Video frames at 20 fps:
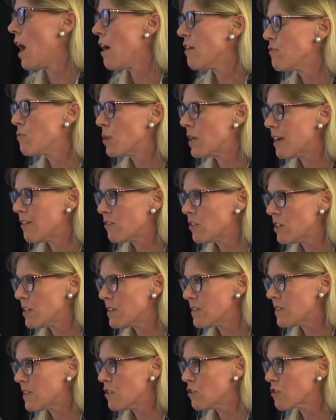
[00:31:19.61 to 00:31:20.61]
of whatever it
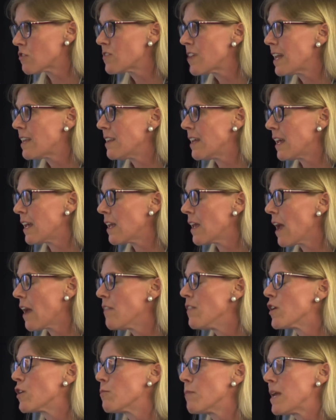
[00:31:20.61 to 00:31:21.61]
is that you're sending,
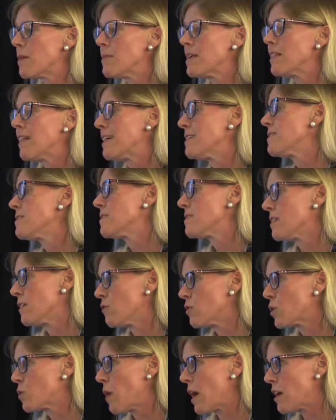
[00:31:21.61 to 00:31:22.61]
and there may be licensing
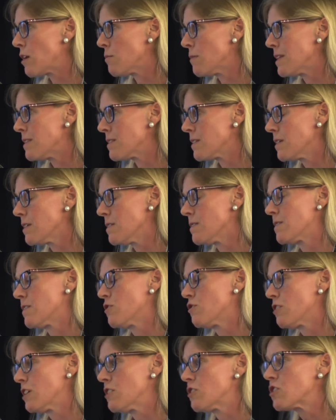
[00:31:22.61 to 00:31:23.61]
requirements and
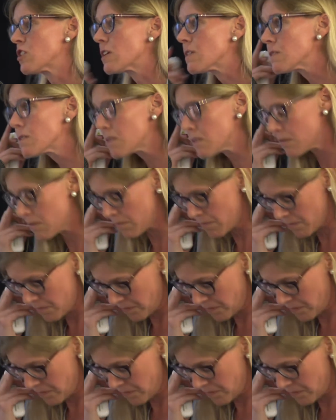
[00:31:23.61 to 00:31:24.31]
considerations.